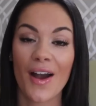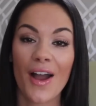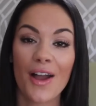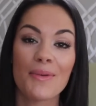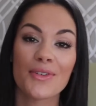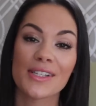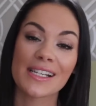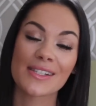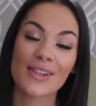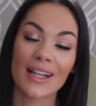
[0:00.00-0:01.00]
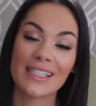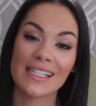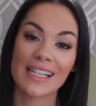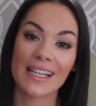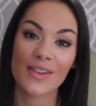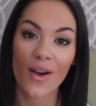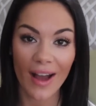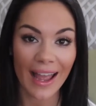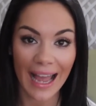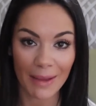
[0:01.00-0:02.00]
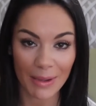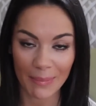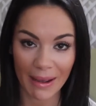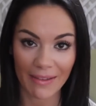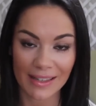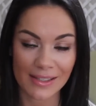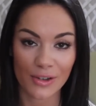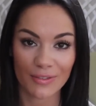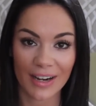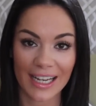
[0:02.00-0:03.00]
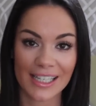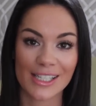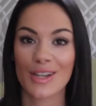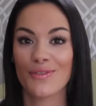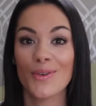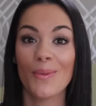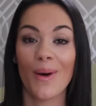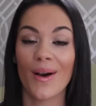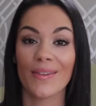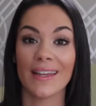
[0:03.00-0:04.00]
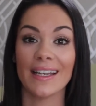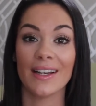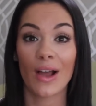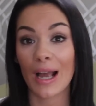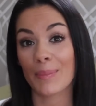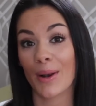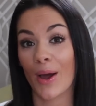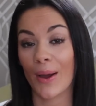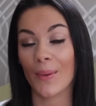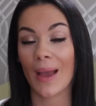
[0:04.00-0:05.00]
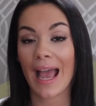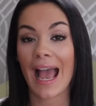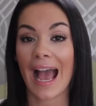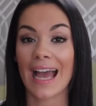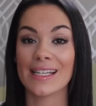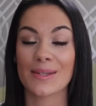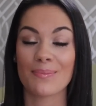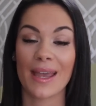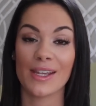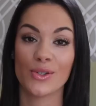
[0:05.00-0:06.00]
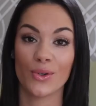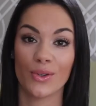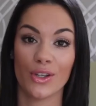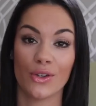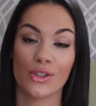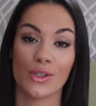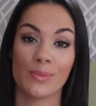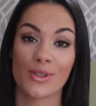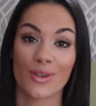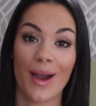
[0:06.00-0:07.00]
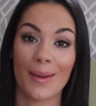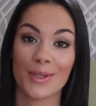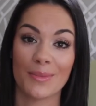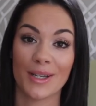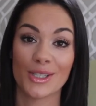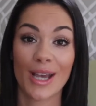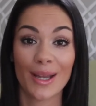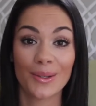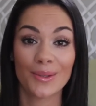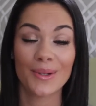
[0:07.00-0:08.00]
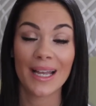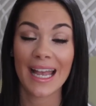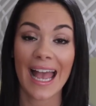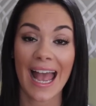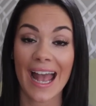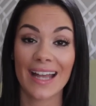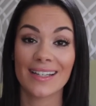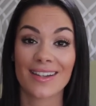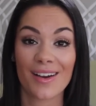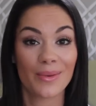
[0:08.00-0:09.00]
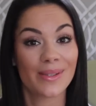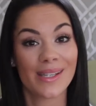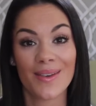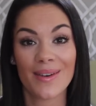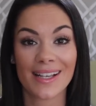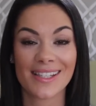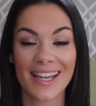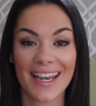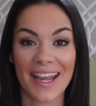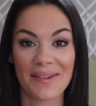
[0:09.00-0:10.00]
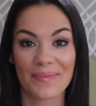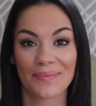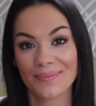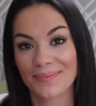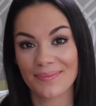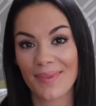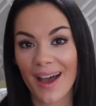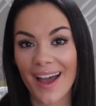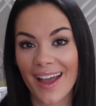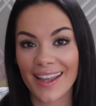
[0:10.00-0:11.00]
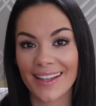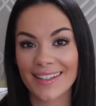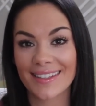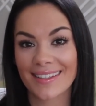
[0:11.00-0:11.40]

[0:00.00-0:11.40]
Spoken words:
I hope you're as excited as I am about this new range. If you are, then like below and make sure that you're subscribed to my channel, and I will see you next Sunday. Bye!